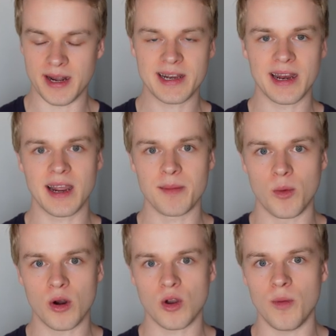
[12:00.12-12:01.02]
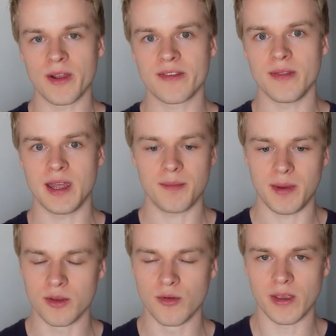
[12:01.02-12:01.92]
but it can get more complex than that
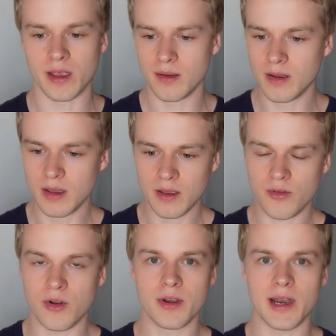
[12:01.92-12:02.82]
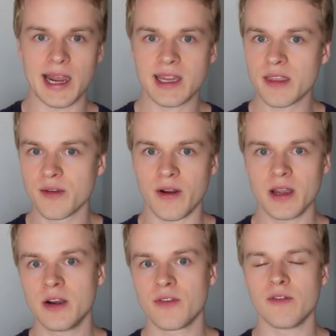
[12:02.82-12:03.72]
by using certain
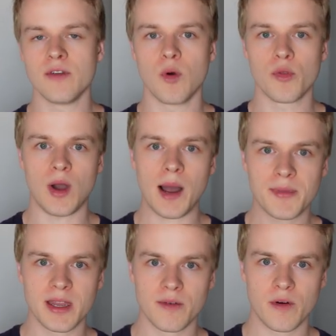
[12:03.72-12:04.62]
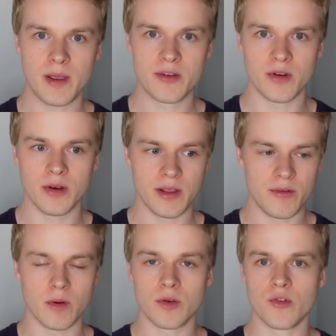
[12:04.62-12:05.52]
identifiers if you want to update information,
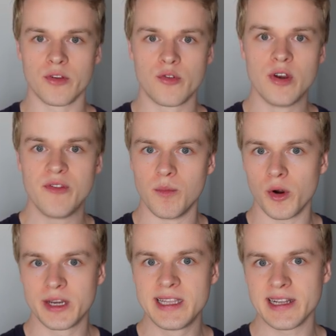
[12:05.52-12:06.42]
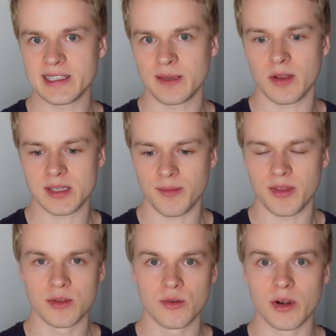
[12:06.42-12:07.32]
if you want to retrieve more details about
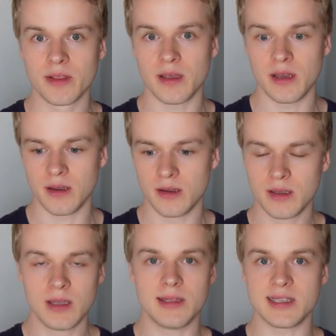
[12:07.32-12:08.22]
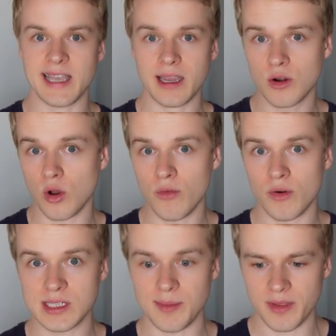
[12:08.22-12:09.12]
something during the second call,
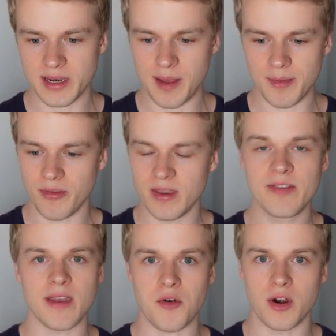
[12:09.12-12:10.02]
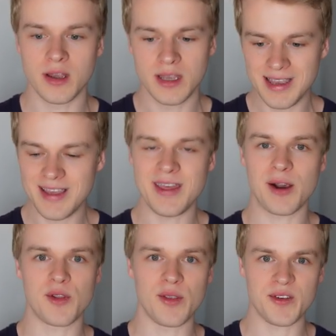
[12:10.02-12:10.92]
for example, that happens, etc.
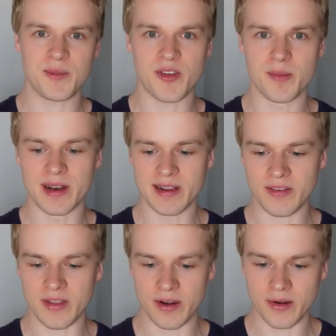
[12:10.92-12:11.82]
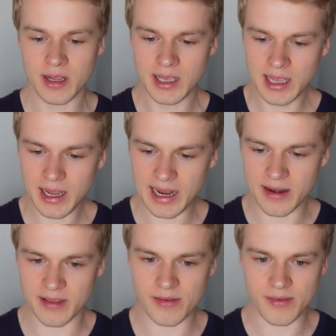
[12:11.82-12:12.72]
There are tons of possibilities there.
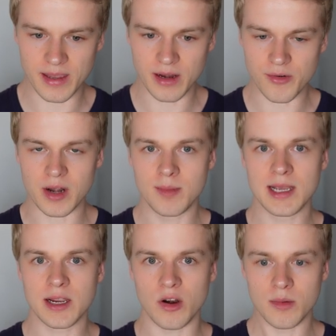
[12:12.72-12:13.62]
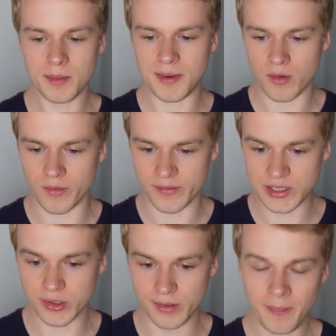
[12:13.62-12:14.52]
And this is an incredibly, incredibly powerful
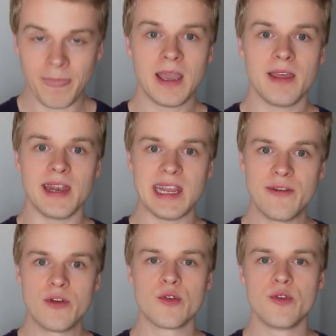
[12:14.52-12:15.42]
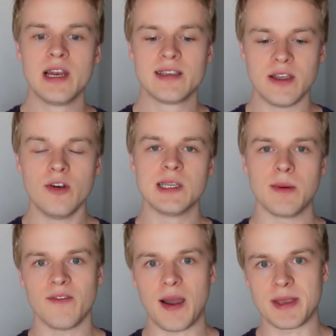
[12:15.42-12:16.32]
feature that if you're really serious
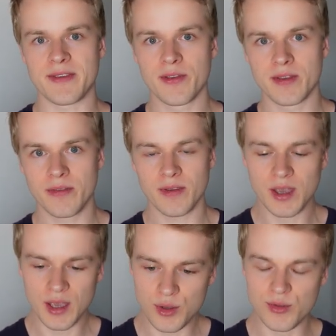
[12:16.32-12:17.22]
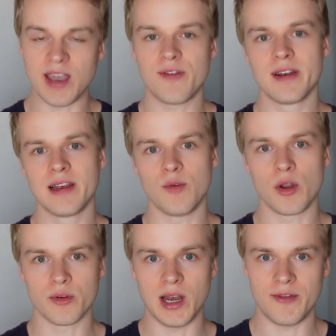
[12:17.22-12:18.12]
about Vapi assistance, you definitely
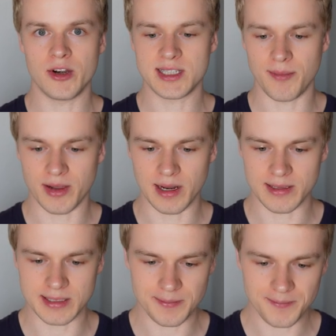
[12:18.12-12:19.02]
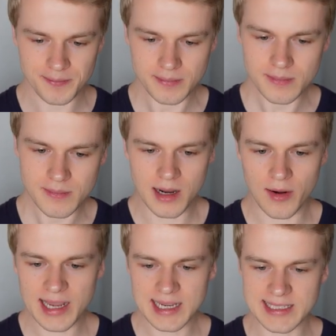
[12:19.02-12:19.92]
want to leverage something like this.
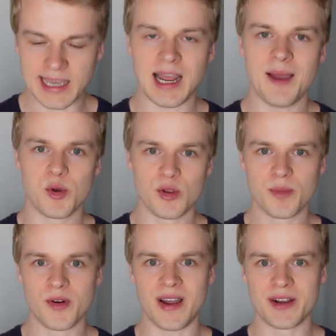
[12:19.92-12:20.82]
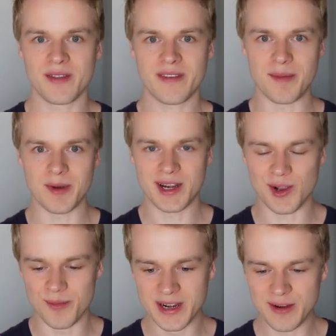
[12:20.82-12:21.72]
Now, like I said, I'm going to provide you this
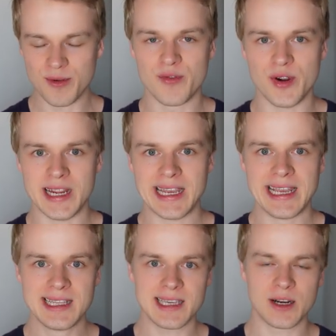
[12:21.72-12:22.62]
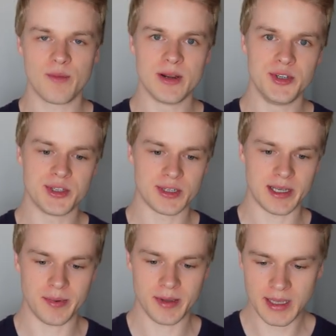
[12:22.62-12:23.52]
template completely for free inside of my resource
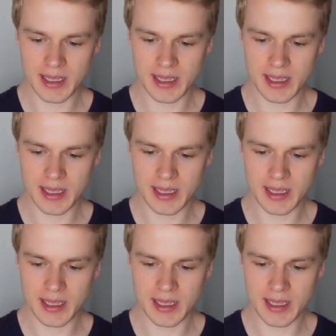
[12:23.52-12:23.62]
hub.